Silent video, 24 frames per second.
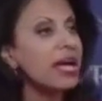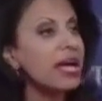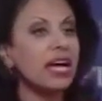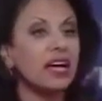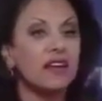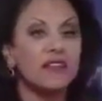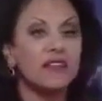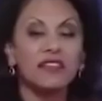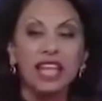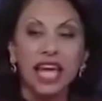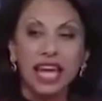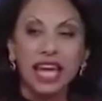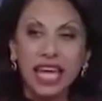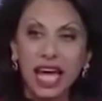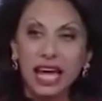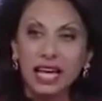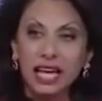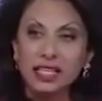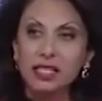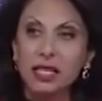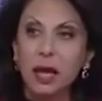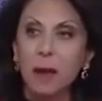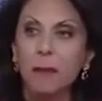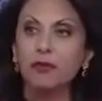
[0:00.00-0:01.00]
if they
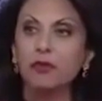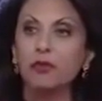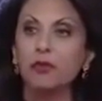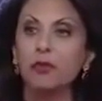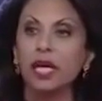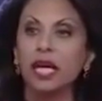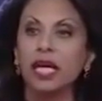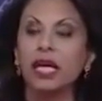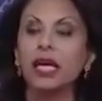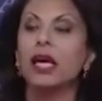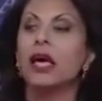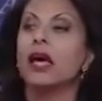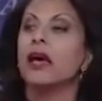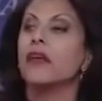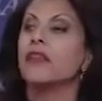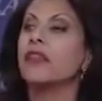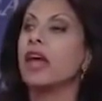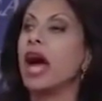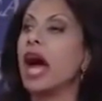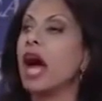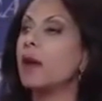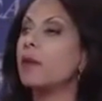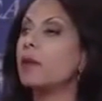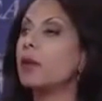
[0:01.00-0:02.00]
accept me,
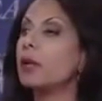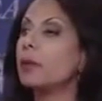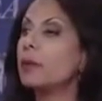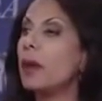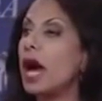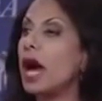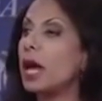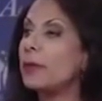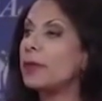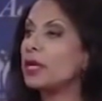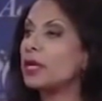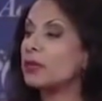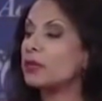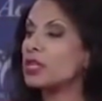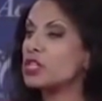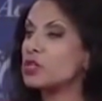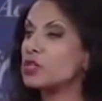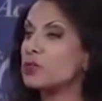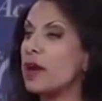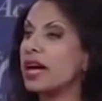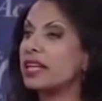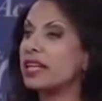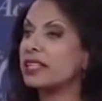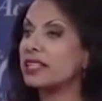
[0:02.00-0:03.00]
that will buy me
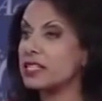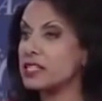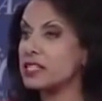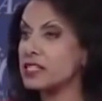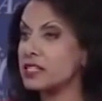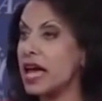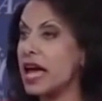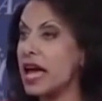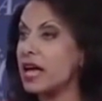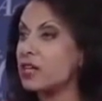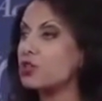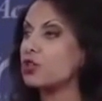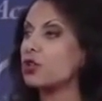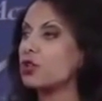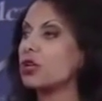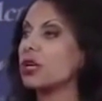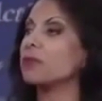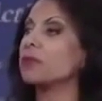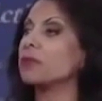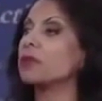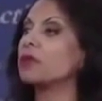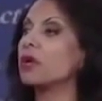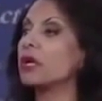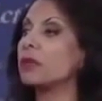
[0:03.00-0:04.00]
respect and stature
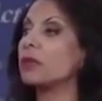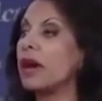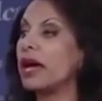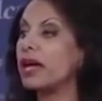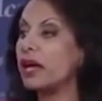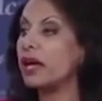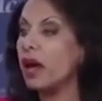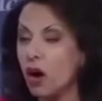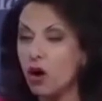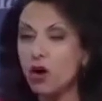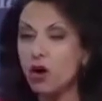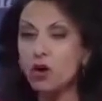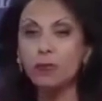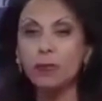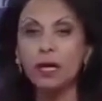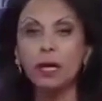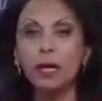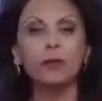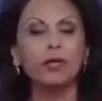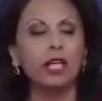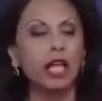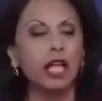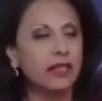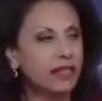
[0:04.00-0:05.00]
between my own
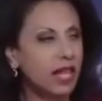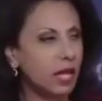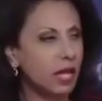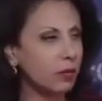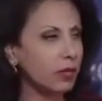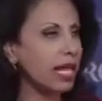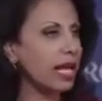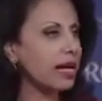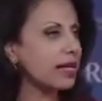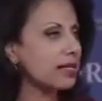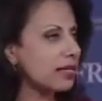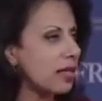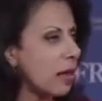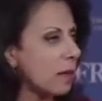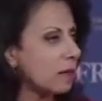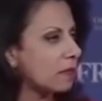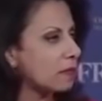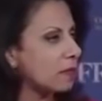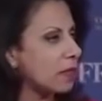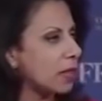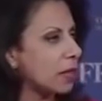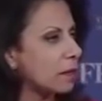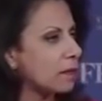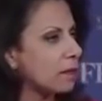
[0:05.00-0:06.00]
people, and they will
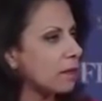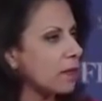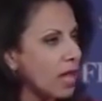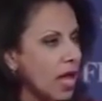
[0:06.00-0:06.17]
accept me.